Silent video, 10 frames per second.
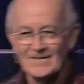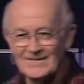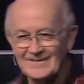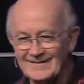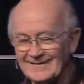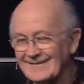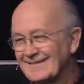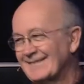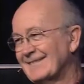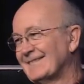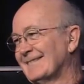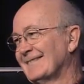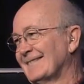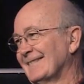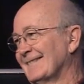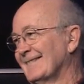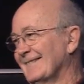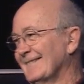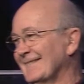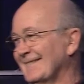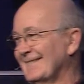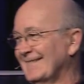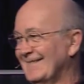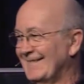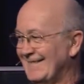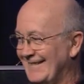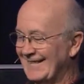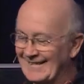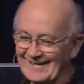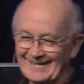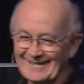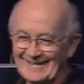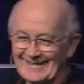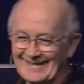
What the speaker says: [no speech]